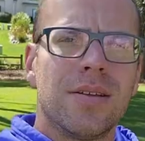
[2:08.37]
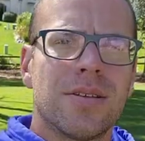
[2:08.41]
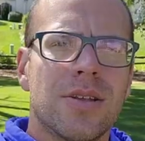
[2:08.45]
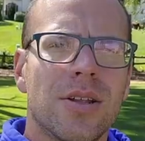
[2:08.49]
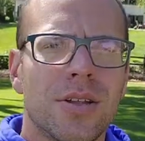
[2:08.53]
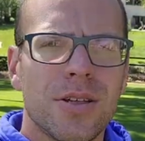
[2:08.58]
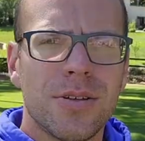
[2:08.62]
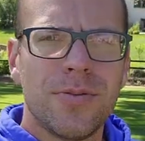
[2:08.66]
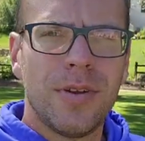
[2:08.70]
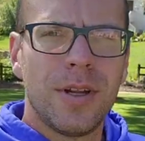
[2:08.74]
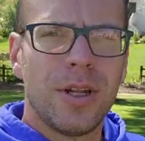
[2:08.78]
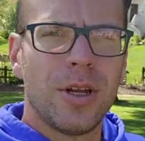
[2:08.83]
So
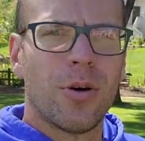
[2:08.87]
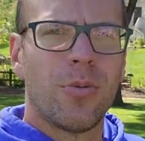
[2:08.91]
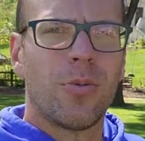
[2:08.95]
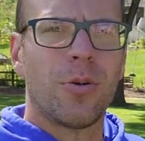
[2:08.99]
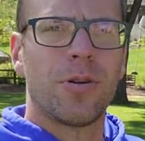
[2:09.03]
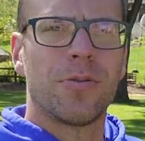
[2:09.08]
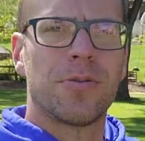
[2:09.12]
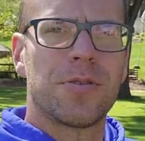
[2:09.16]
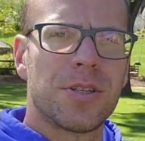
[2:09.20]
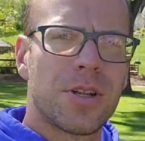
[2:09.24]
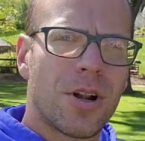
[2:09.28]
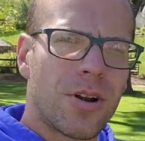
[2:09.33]
this video would
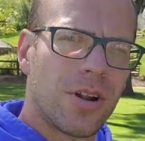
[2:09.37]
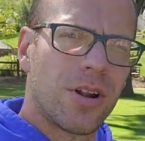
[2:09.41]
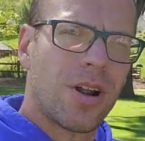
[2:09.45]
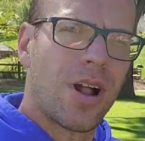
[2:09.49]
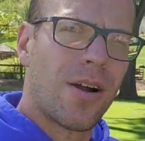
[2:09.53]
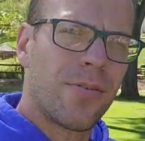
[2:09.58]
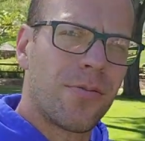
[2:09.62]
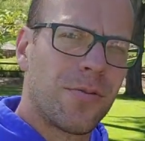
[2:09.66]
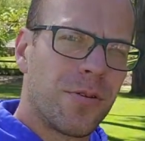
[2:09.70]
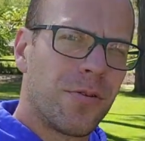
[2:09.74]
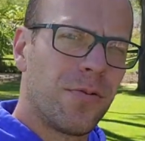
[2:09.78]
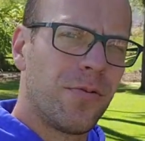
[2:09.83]
have started
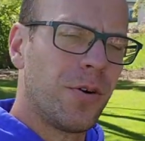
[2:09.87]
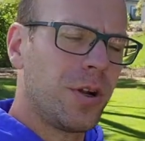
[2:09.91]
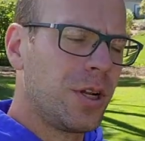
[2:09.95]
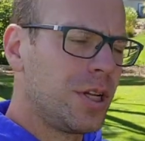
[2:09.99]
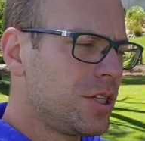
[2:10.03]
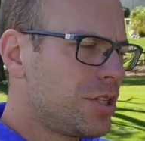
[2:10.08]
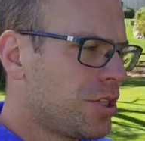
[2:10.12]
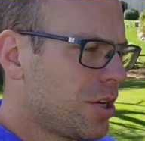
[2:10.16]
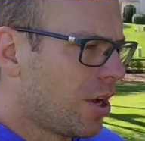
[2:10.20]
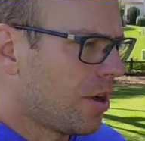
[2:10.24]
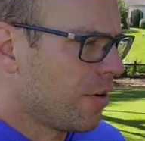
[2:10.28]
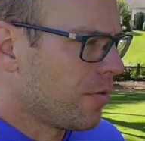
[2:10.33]
off with
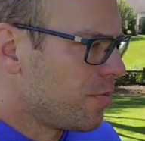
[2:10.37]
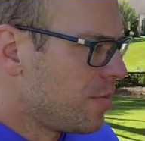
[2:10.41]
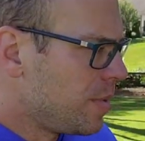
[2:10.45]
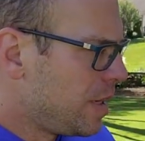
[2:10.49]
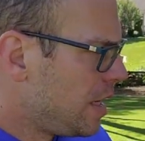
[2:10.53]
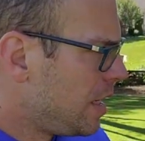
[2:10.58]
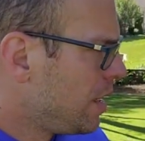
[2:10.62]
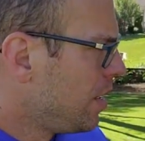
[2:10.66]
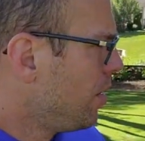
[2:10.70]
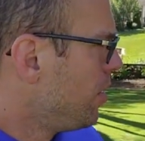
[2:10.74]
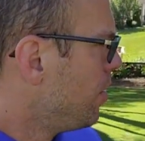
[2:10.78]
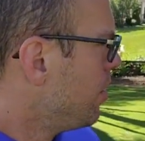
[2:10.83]
footage of
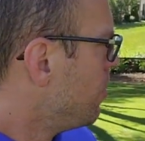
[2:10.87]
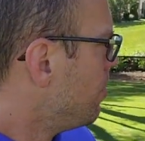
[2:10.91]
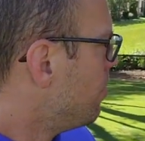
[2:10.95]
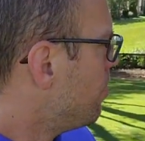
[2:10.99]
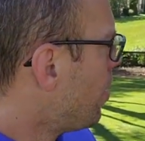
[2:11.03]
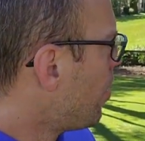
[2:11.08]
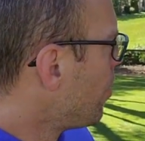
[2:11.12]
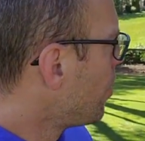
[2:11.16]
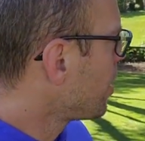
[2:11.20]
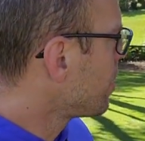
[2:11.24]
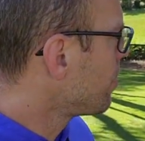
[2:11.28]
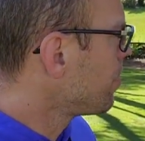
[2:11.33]
me
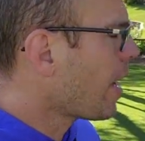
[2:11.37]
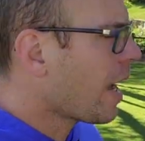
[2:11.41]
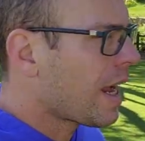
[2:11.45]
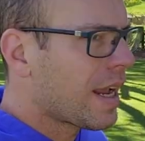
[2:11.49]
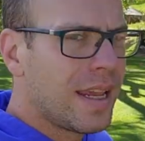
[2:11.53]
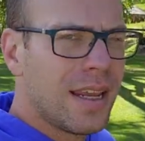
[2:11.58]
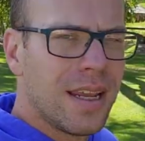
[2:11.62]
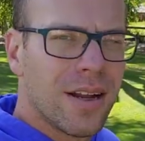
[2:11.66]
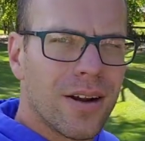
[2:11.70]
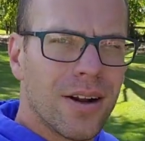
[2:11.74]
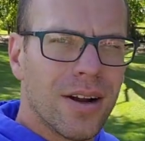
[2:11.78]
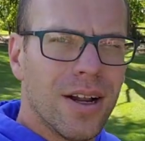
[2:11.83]
mowing back
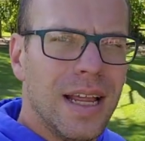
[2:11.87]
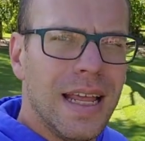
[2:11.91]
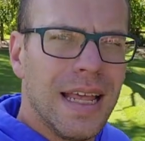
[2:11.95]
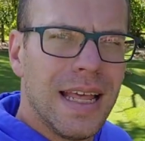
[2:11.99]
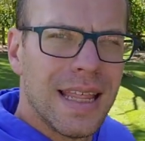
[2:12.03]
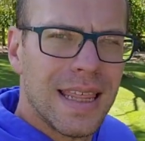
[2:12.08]
here.